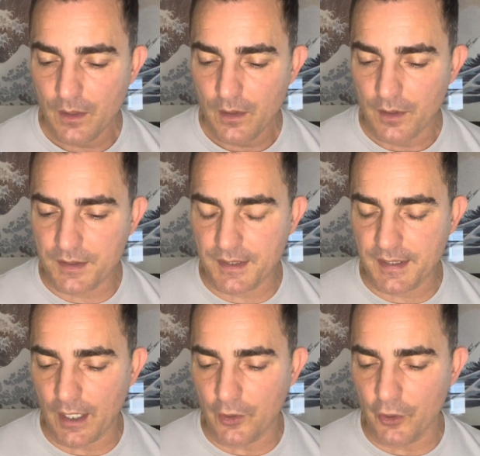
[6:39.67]
This is
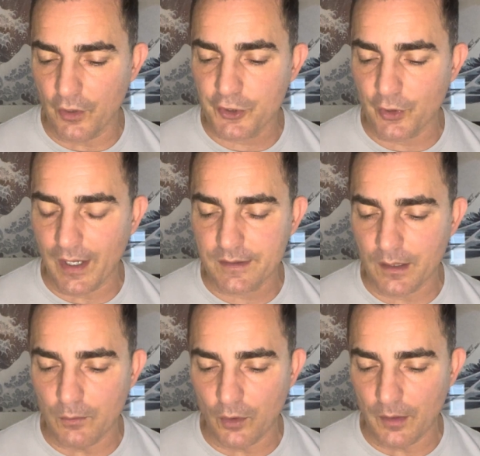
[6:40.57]
how you're attracting
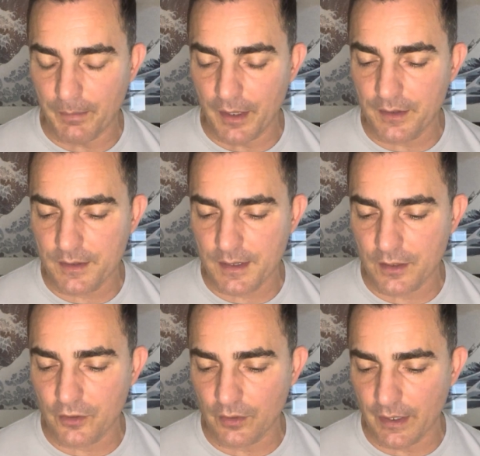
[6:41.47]
more abundance in
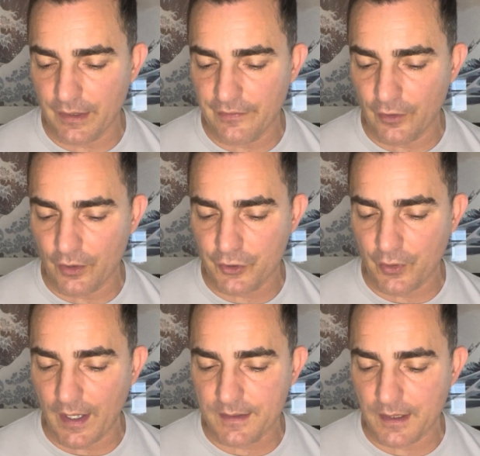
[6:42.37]
your life. You're
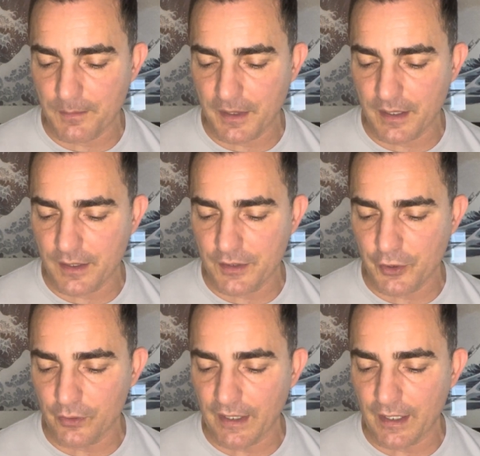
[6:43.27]
attracting because
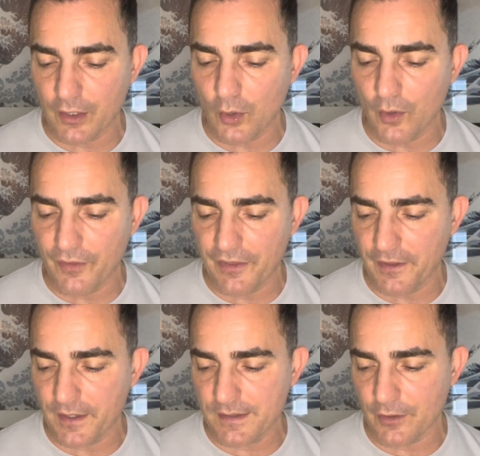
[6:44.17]
you're letting go of the
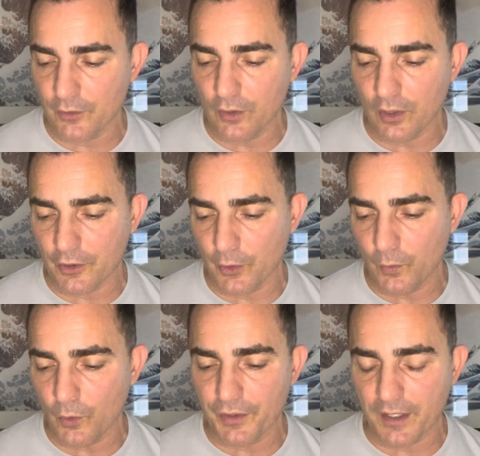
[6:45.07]
things that are no longer
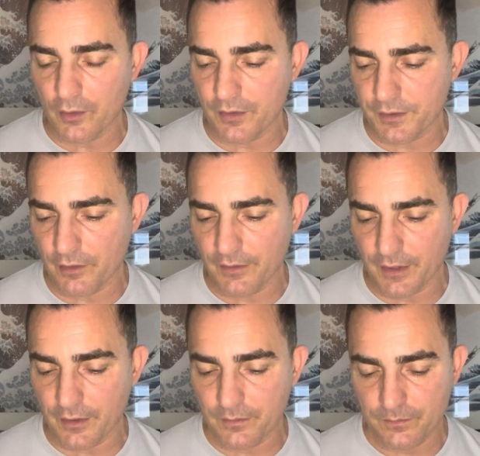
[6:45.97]
working or serving
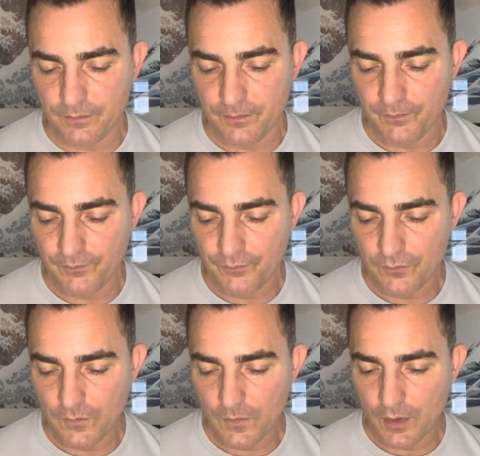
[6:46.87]
you.
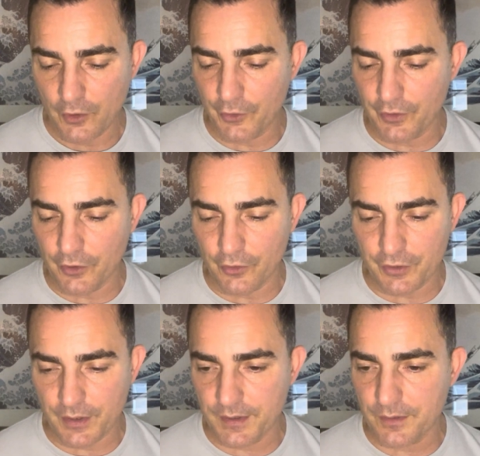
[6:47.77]
You're
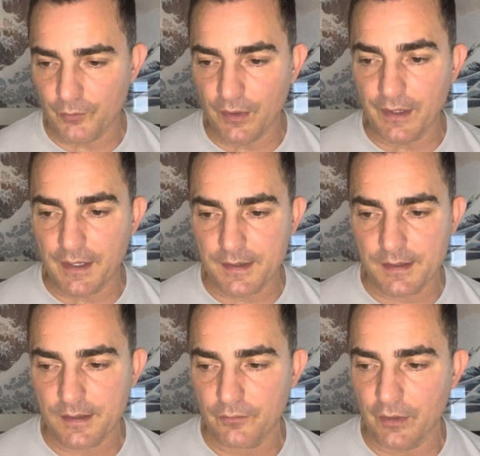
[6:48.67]
just
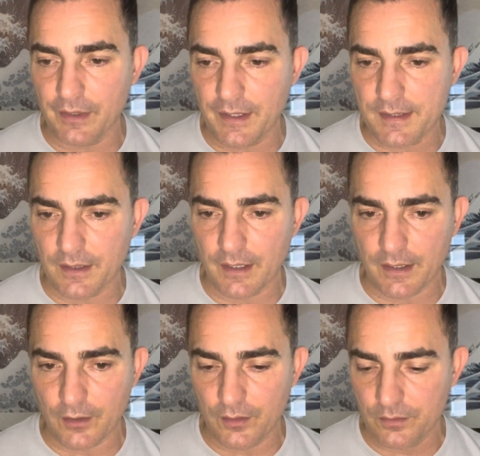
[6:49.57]
release and let
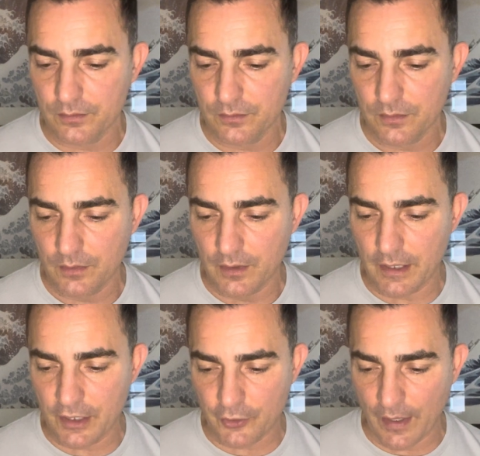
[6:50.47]
go. It
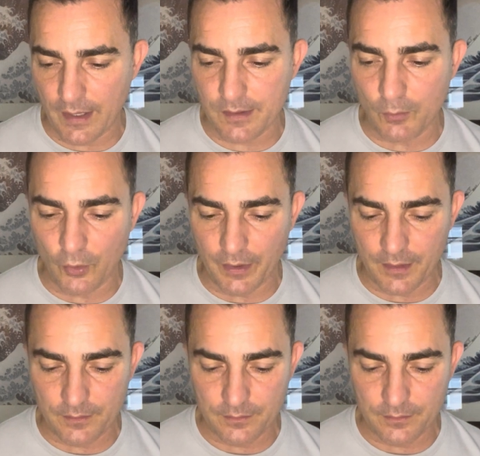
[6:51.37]
attracts more in.